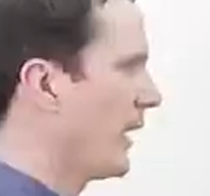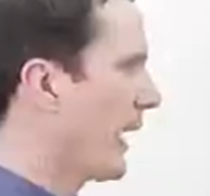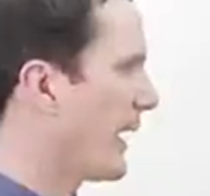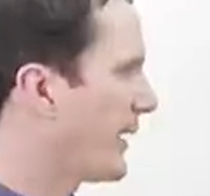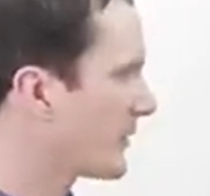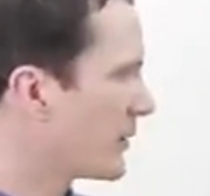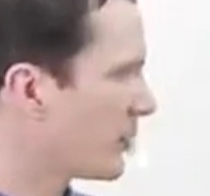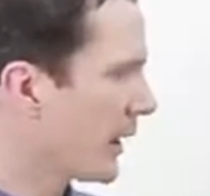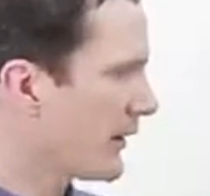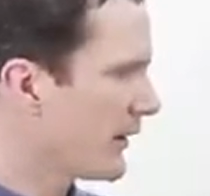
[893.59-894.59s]
and as they
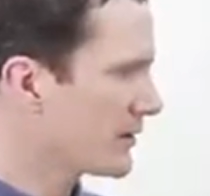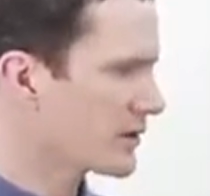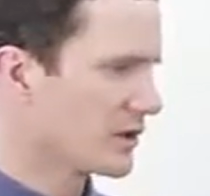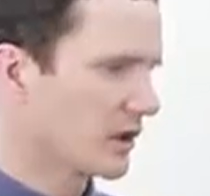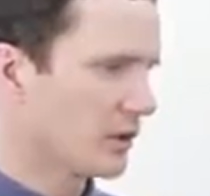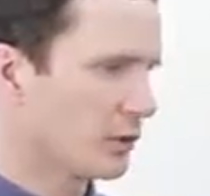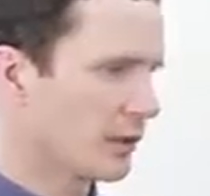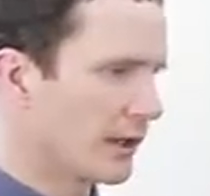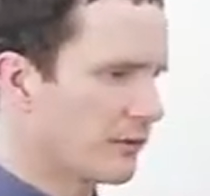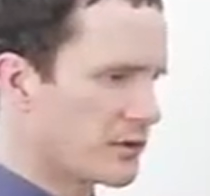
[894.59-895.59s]
play this, you
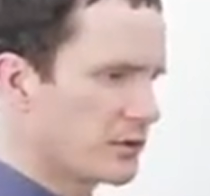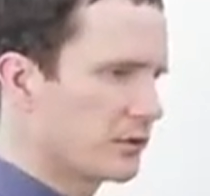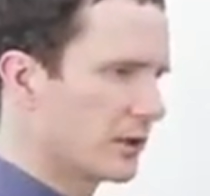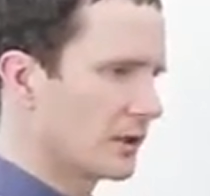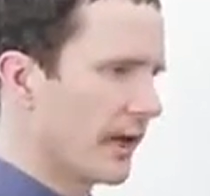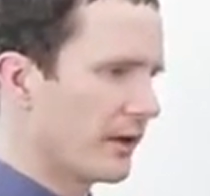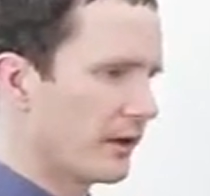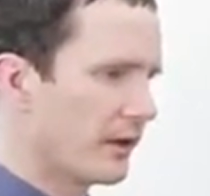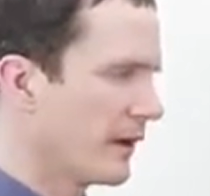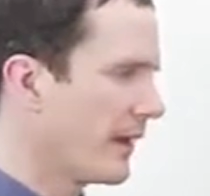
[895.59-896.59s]
give the student a
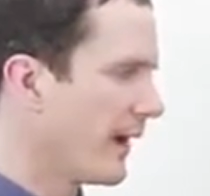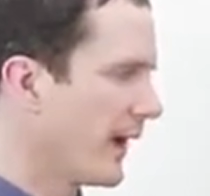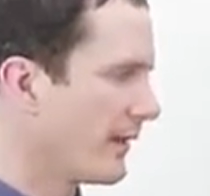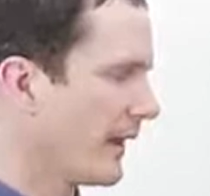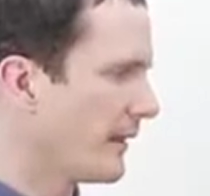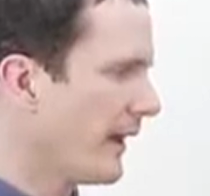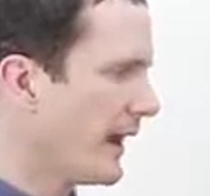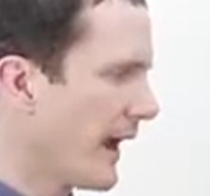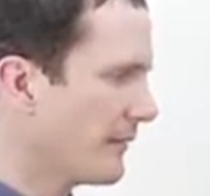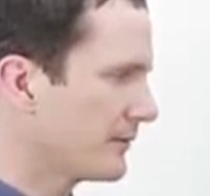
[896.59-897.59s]
letter, and then they
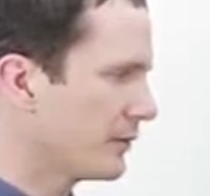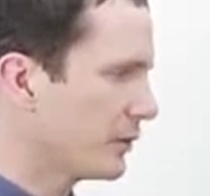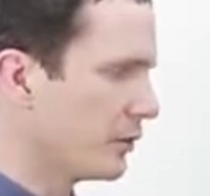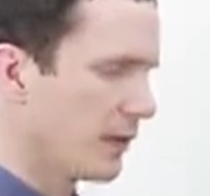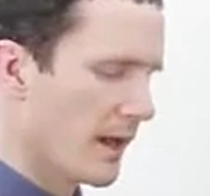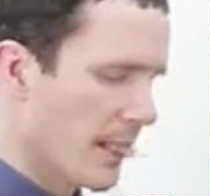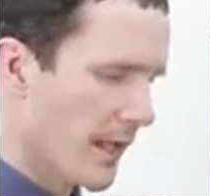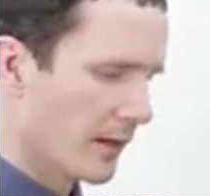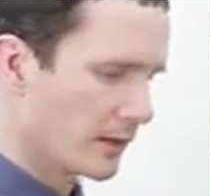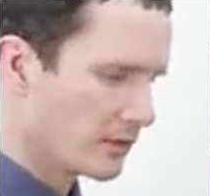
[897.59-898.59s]
have to
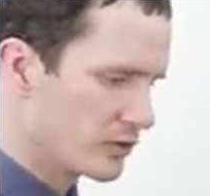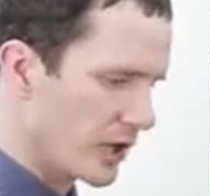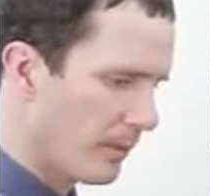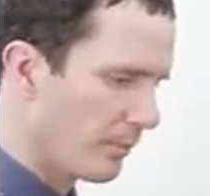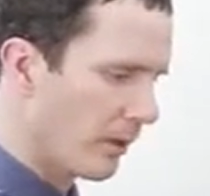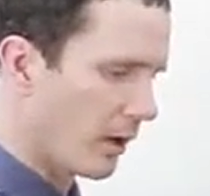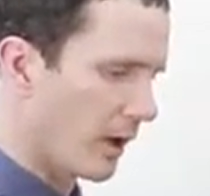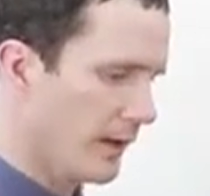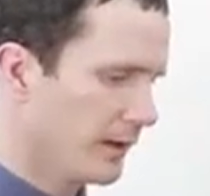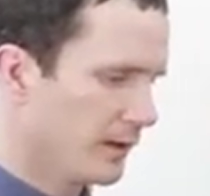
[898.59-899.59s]
jump
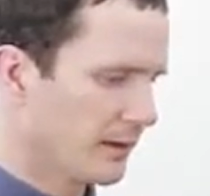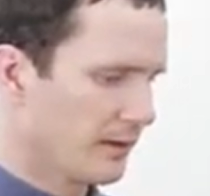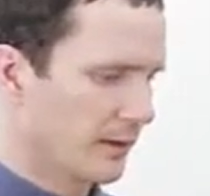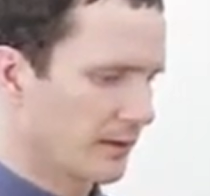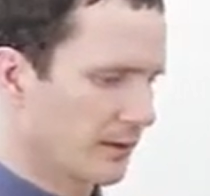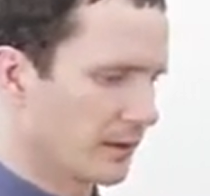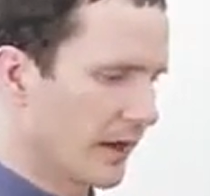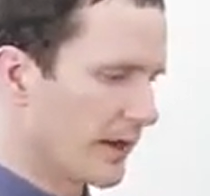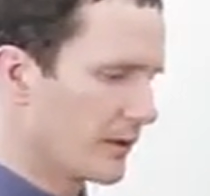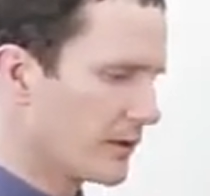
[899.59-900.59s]
on the
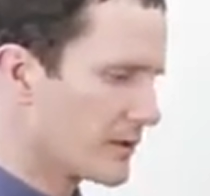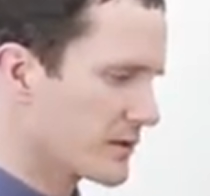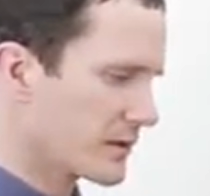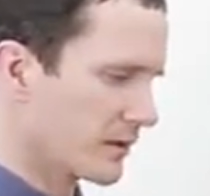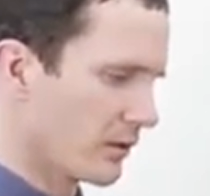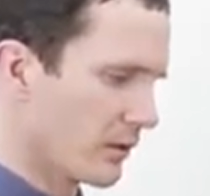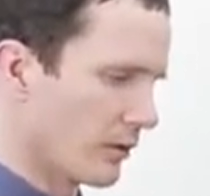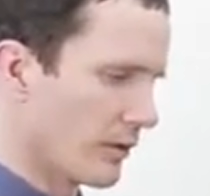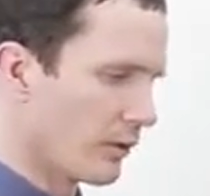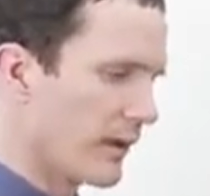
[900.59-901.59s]
letters
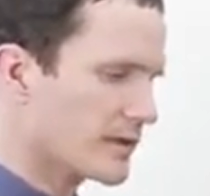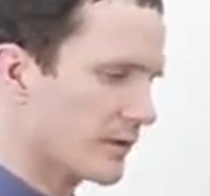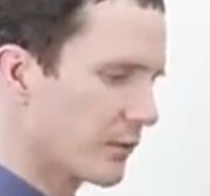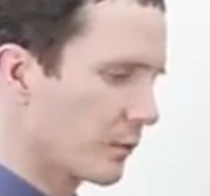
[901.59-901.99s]
or the rest of the